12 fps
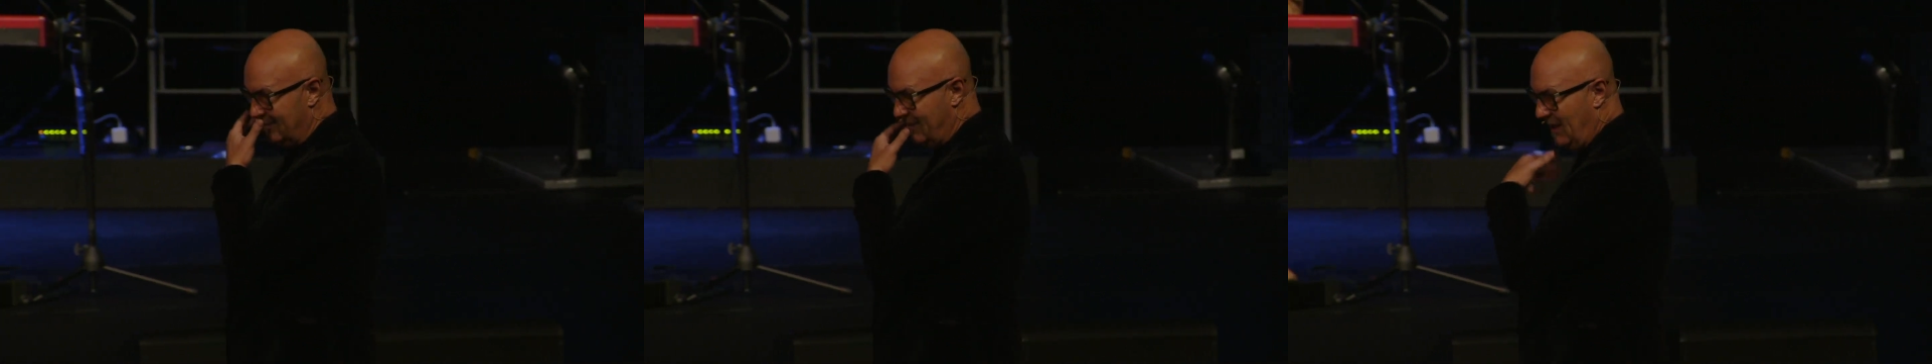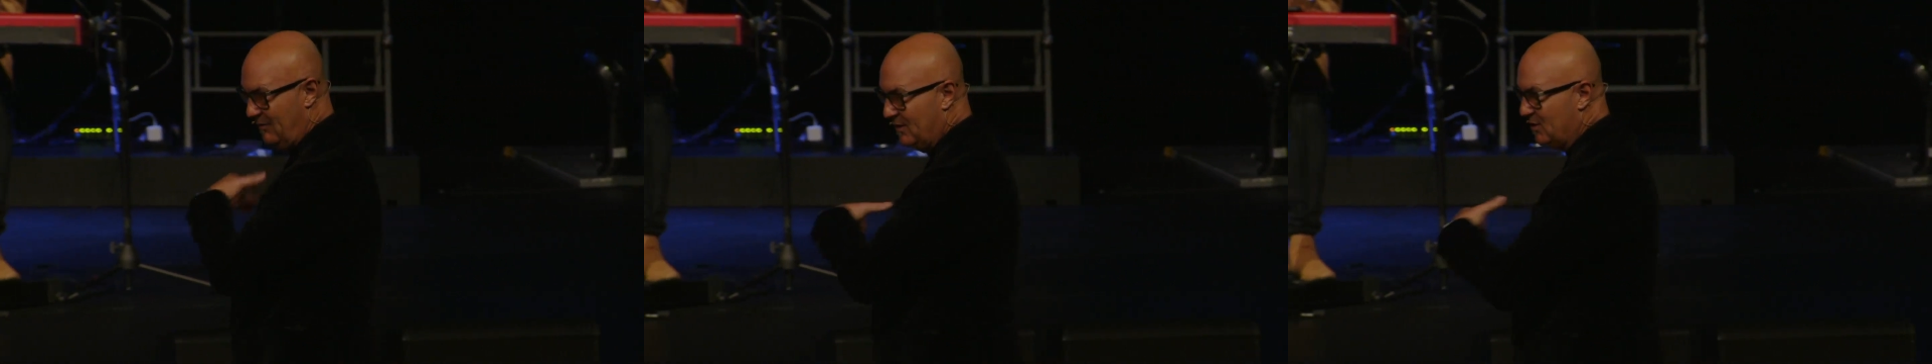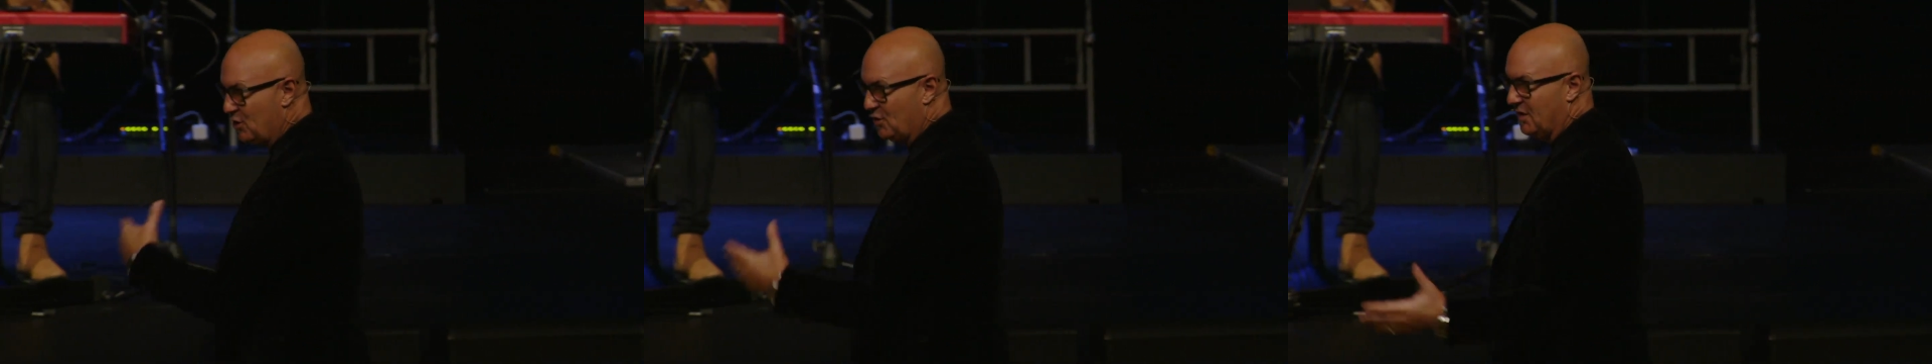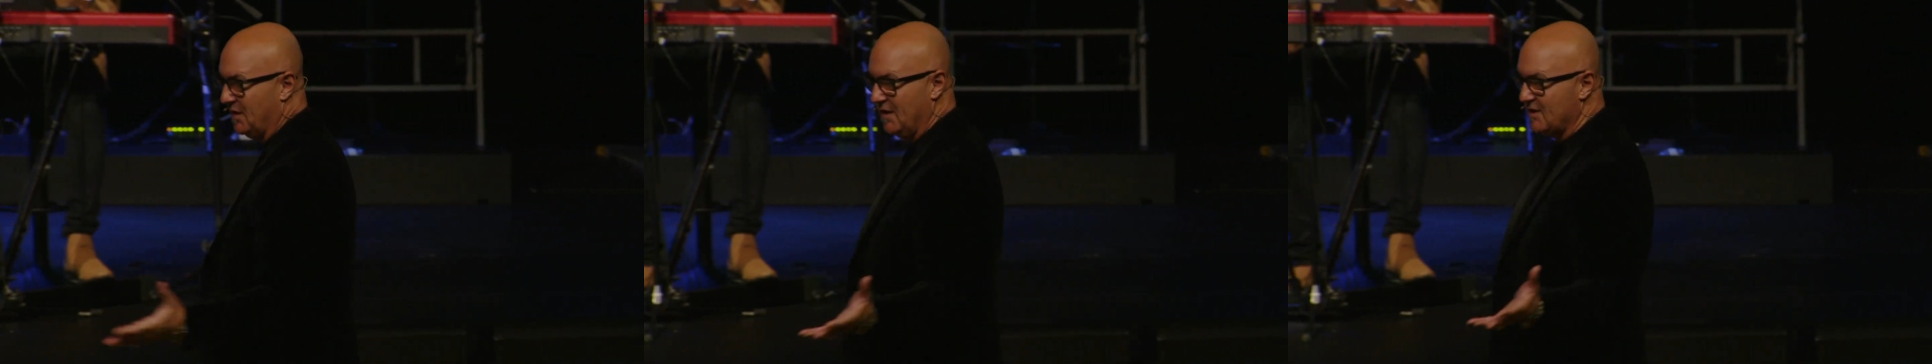Even
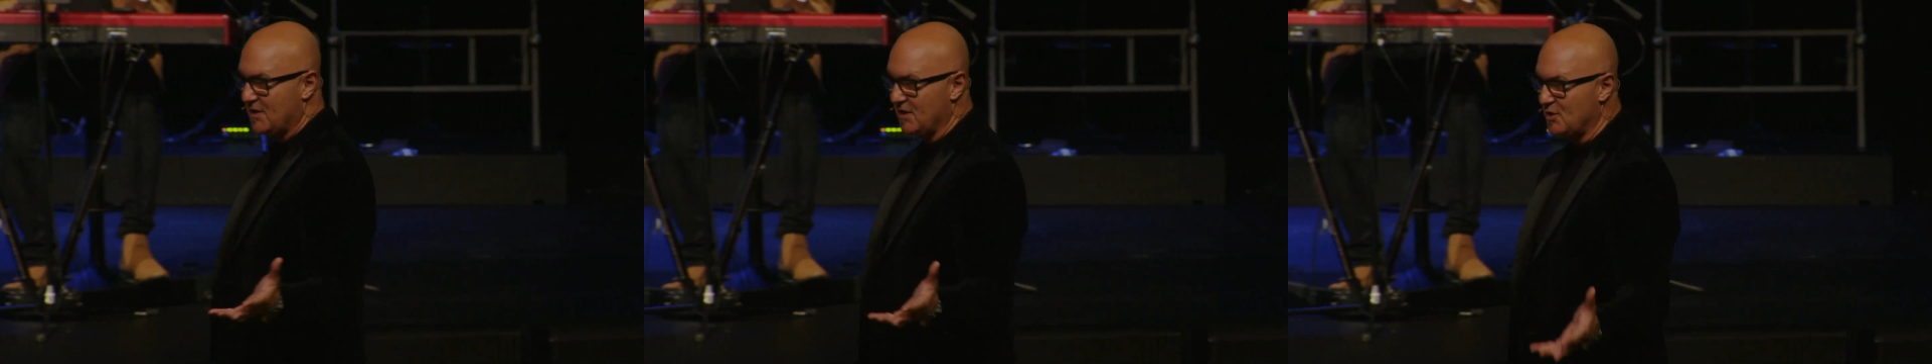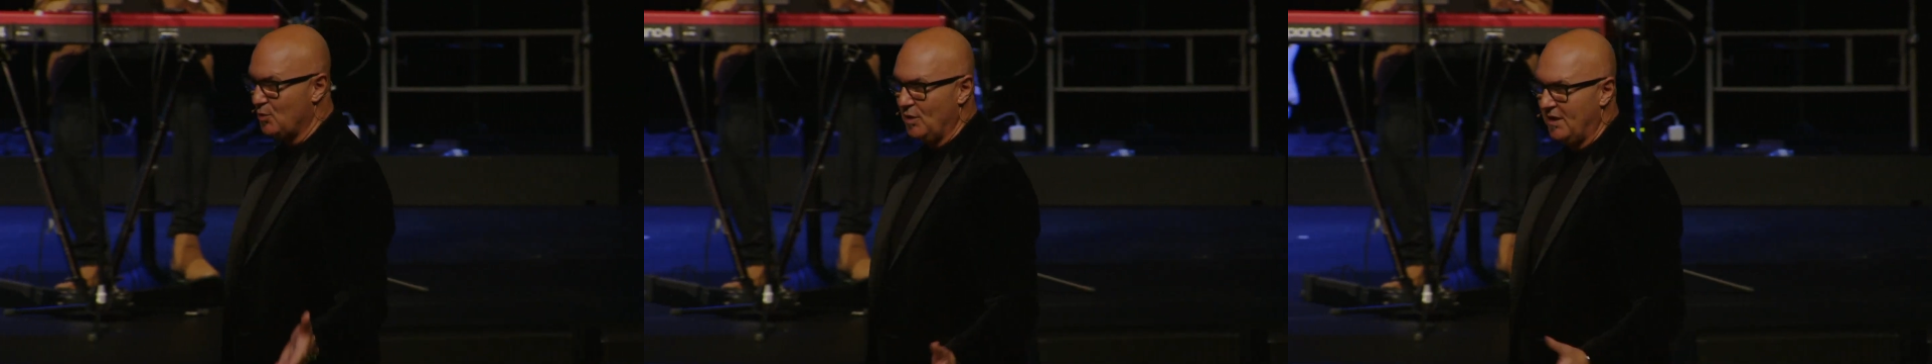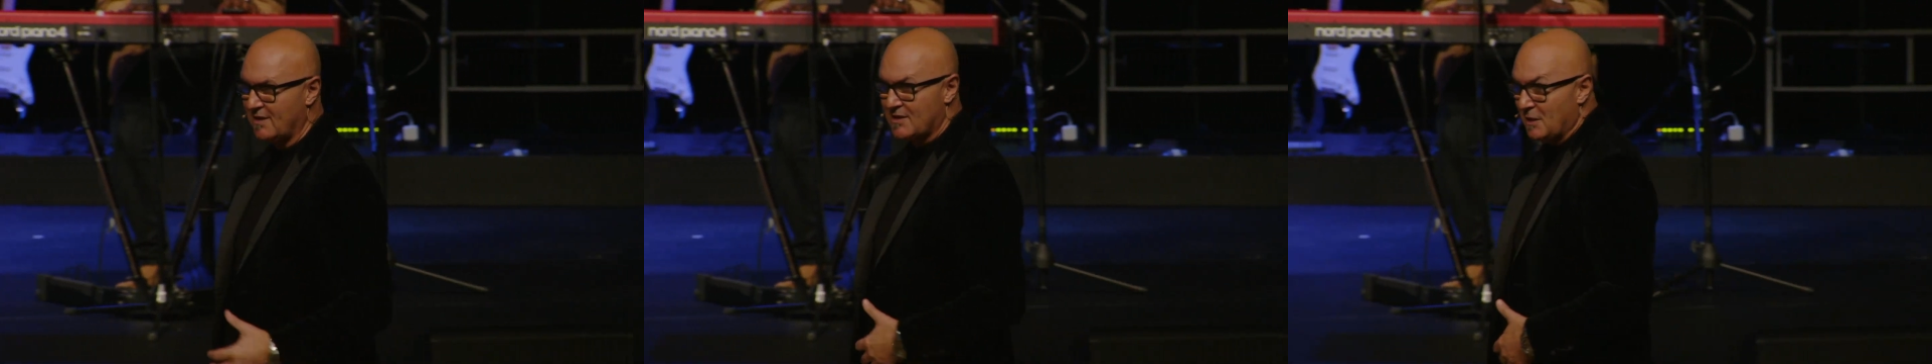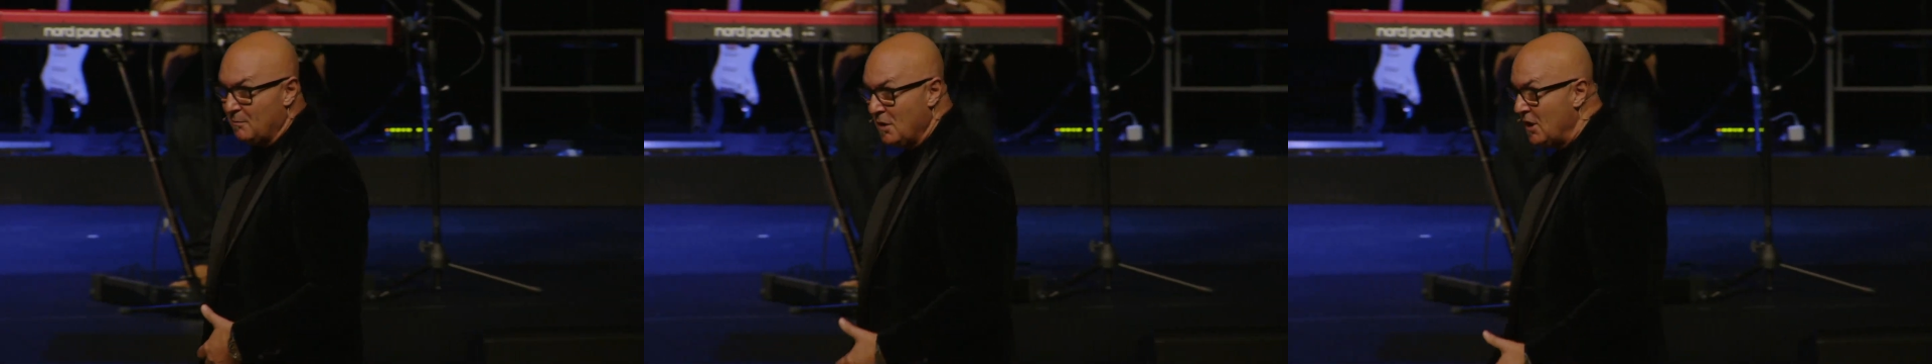during this week,
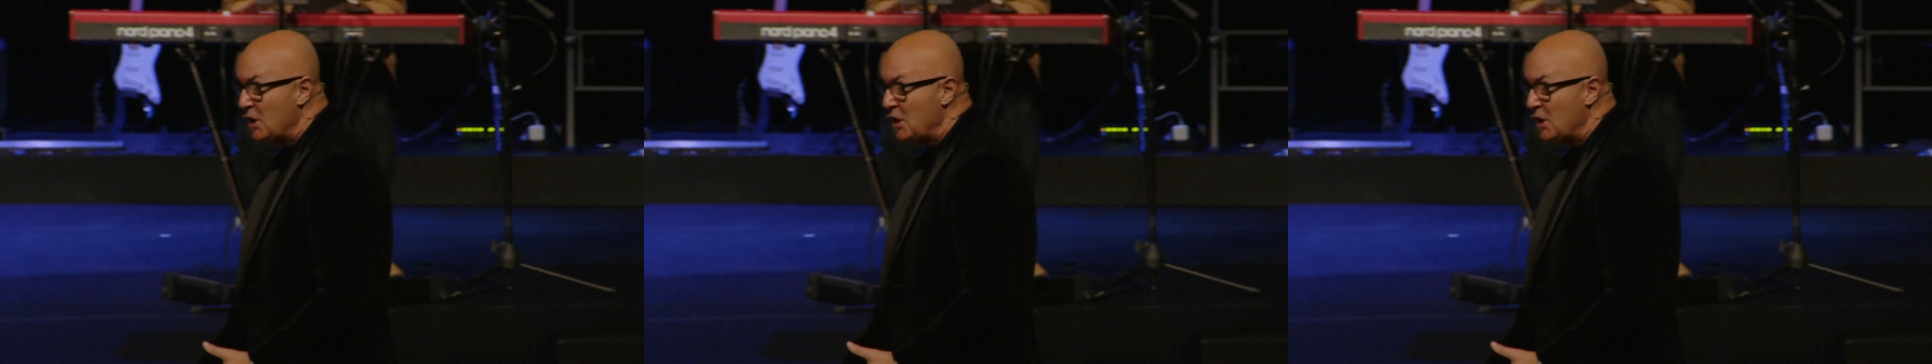some